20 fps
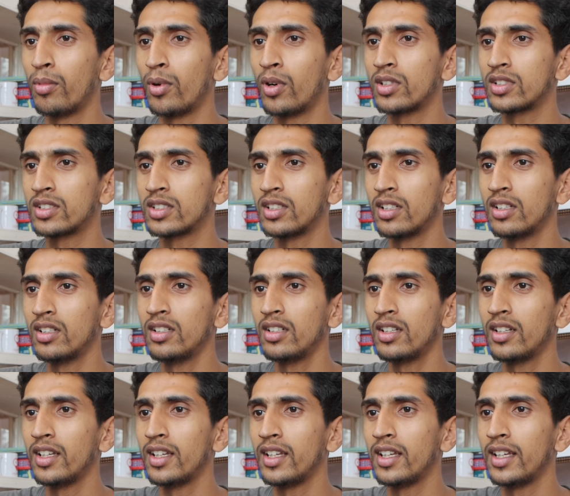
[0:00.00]

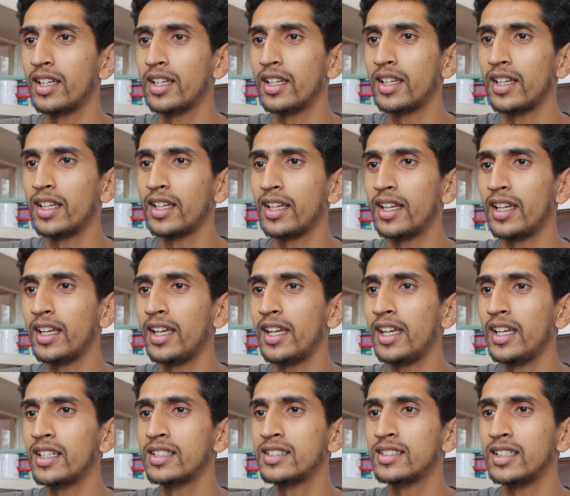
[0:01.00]
person
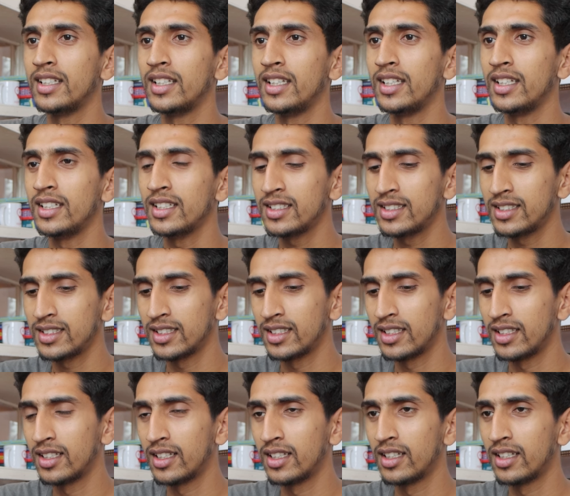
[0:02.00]
age is